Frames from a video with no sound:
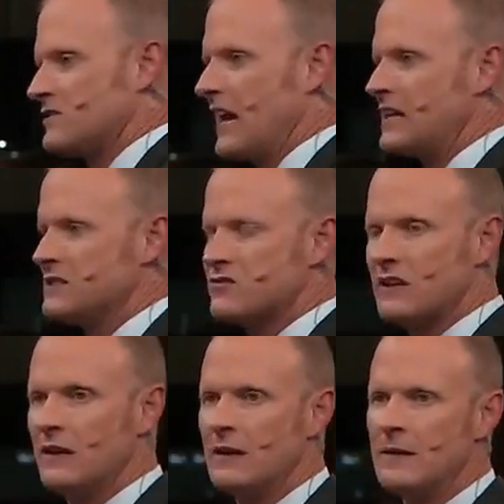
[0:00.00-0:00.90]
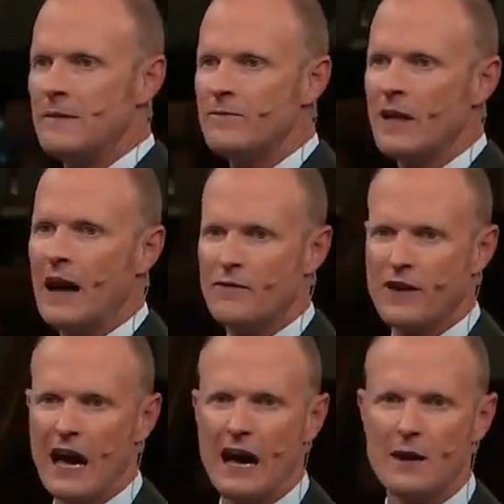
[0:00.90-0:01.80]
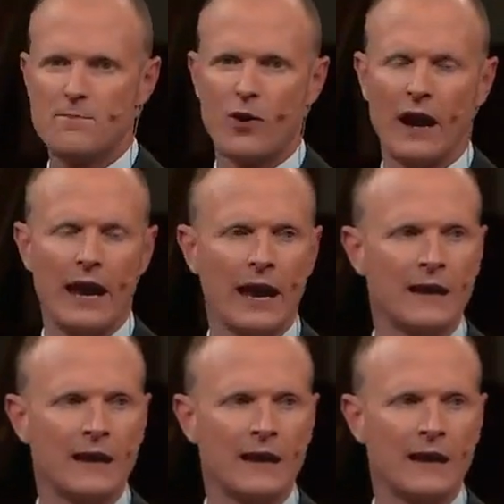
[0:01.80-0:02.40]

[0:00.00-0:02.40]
saints of God pray.